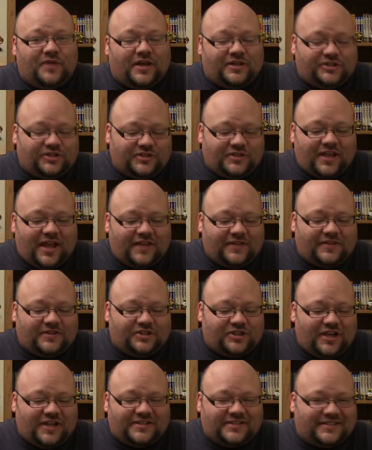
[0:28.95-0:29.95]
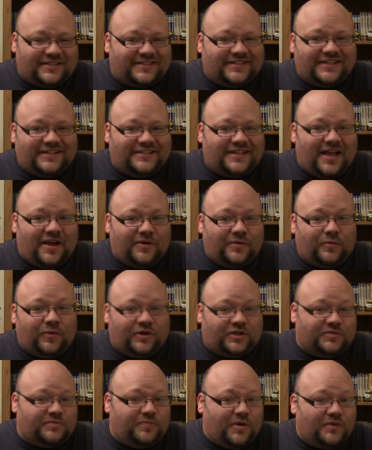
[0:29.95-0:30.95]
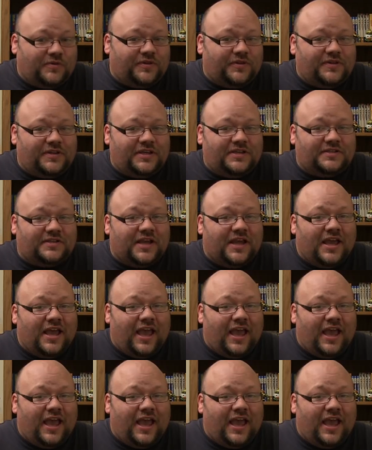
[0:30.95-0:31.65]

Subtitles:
I just had the chance to sit down and watch both of these,